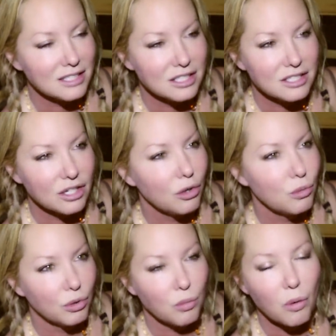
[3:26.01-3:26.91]
It's so
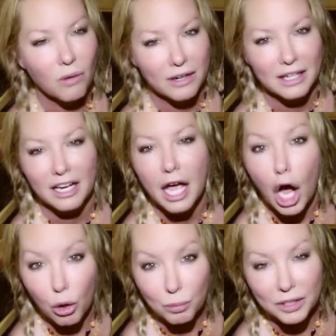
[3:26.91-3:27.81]
rewarding. I
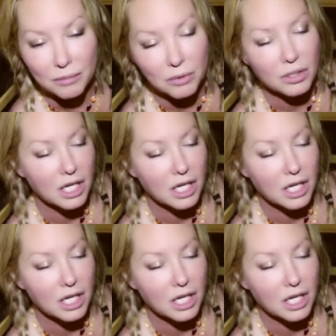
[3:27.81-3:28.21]
help people,